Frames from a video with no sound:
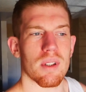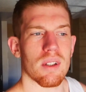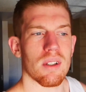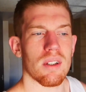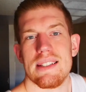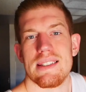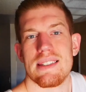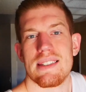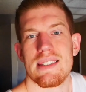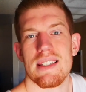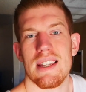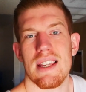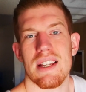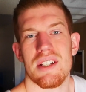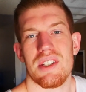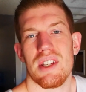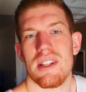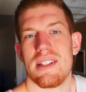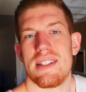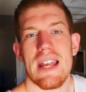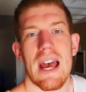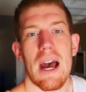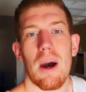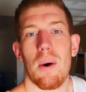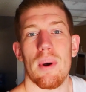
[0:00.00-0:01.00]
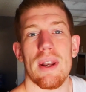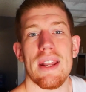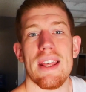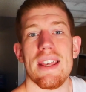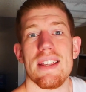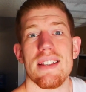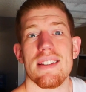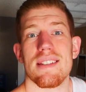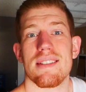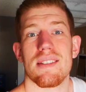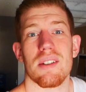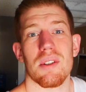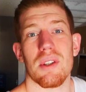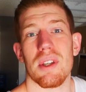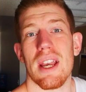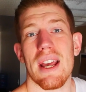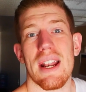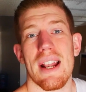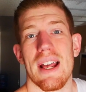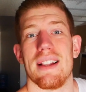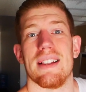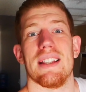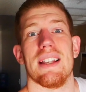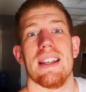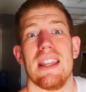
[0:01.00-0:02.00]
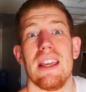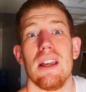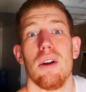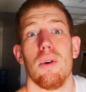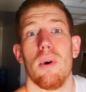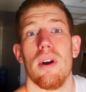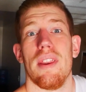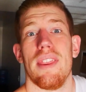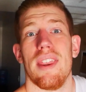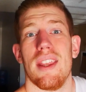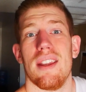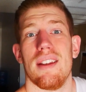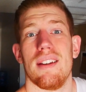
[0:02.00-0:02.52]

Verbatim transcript: It's, it's just how it is, so you're gonna have to deal with it.